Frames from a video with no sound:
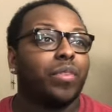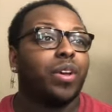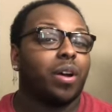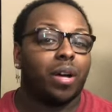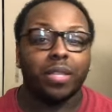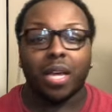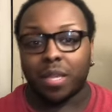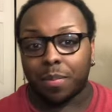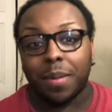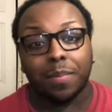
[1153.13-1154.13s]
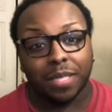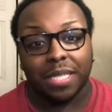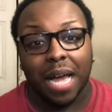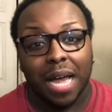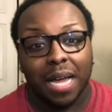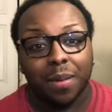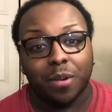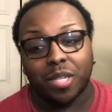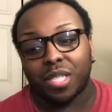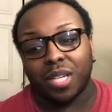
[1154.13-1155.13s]
you're on the other people's side
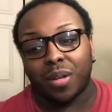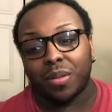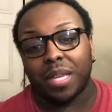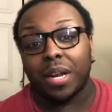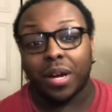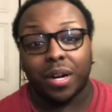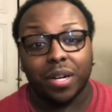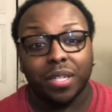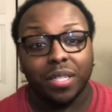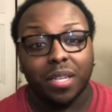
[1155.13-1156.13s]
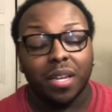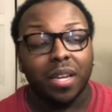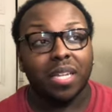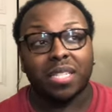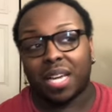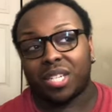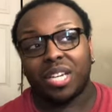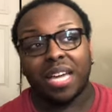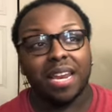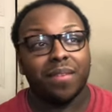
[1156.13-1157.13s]
more so than hers. It's like
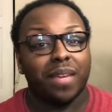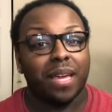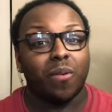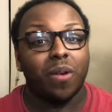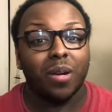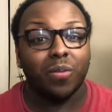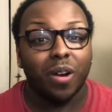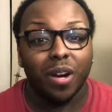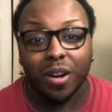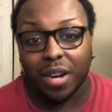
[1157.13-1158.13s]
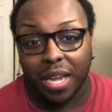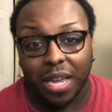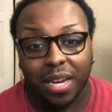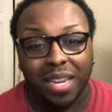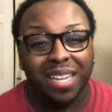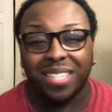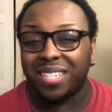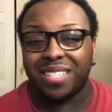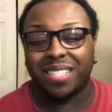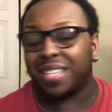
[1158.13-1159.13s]
she can't even get one word in. Yes,